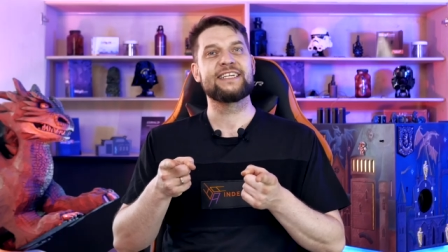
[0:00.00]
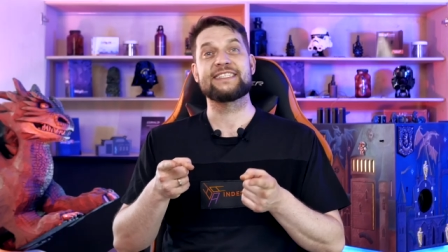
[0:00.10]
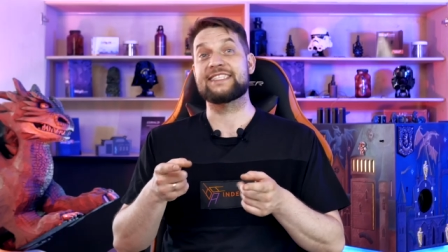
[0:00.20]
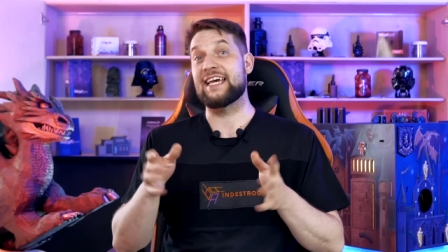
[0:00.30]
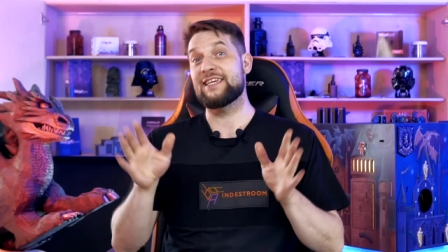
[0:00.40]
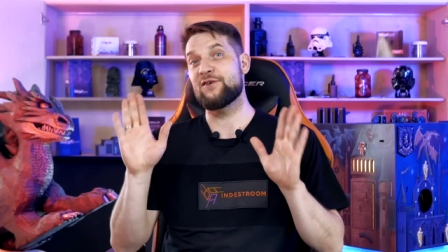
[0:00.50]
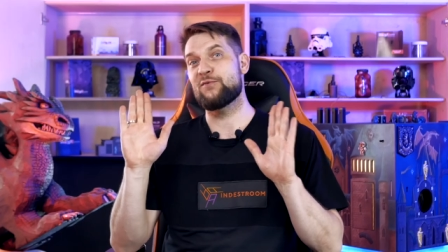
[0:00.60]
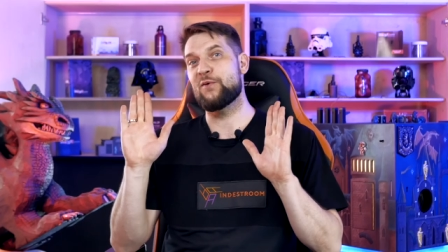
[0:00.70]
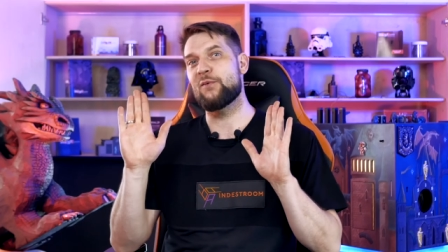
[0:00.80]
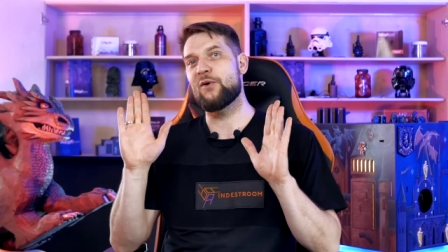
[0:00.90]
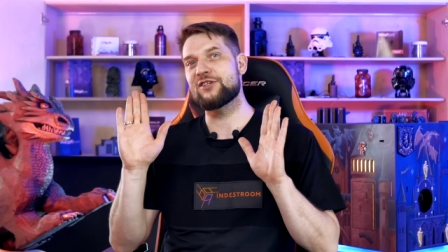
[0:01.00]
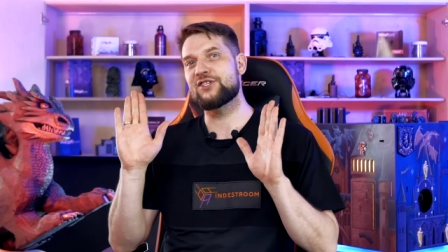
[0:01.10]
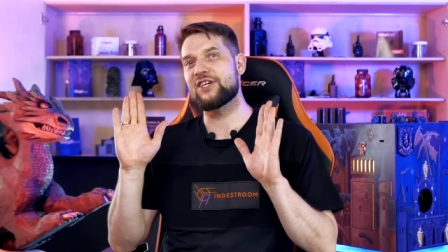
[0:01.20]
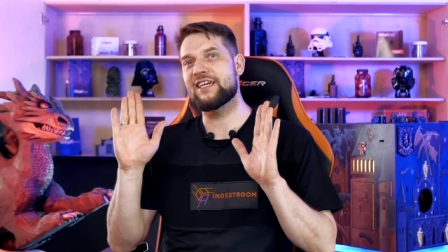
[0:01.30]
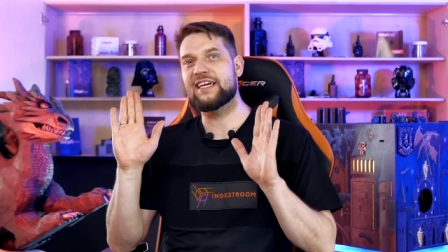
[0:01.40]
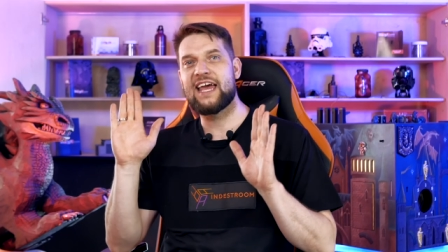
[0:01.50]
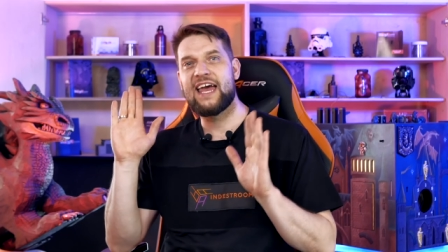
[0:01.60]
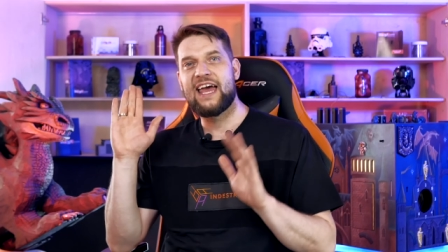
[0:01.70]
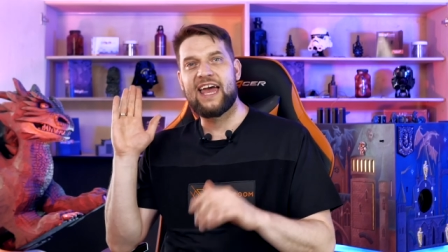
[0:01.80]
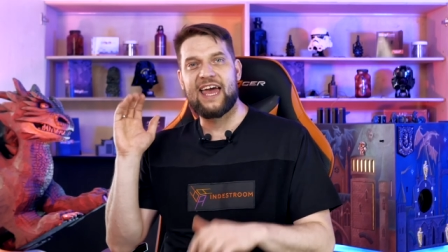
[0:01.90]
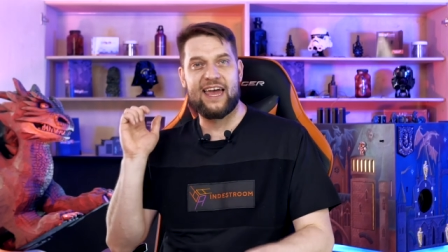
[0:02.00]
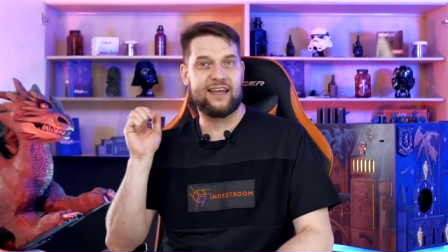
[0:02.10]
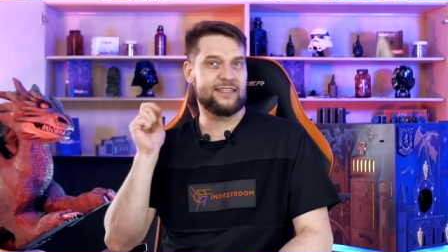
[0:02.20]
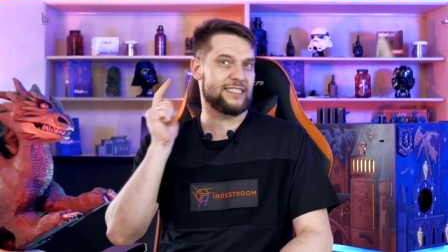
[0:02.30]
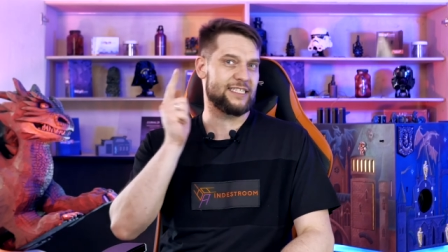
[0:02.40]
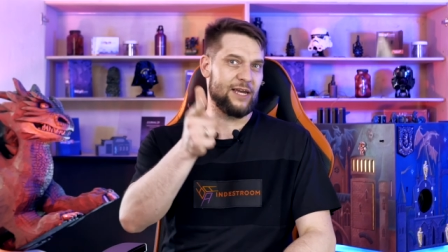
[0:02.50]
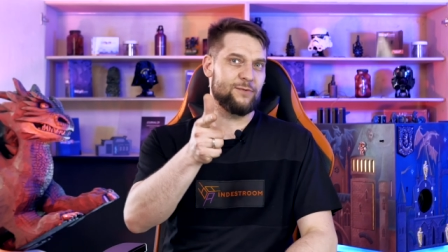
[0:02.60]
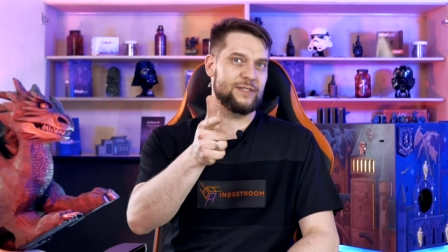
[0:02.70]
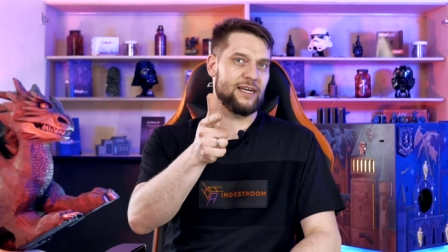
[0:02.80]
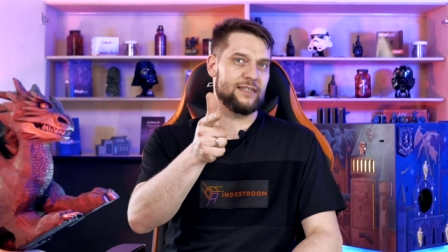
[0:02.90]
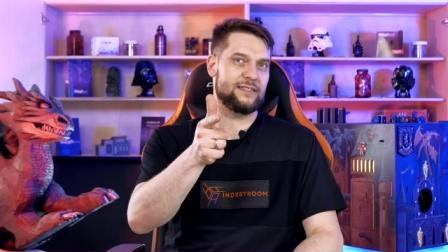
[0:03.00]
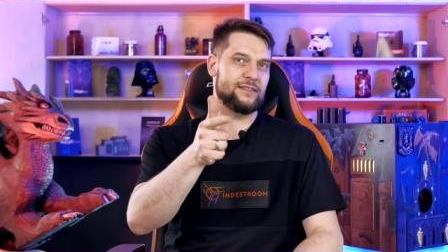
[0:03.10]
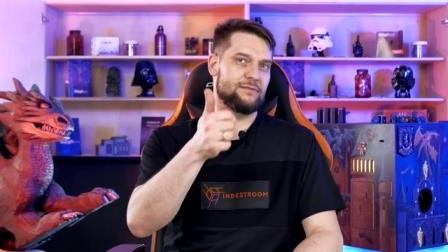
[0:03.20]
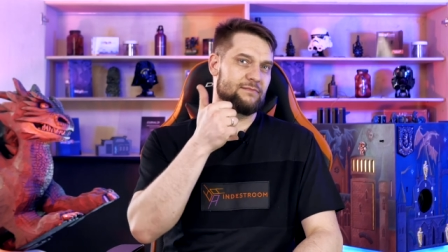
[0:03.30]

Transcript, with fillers: Thank you for watching and stay with us.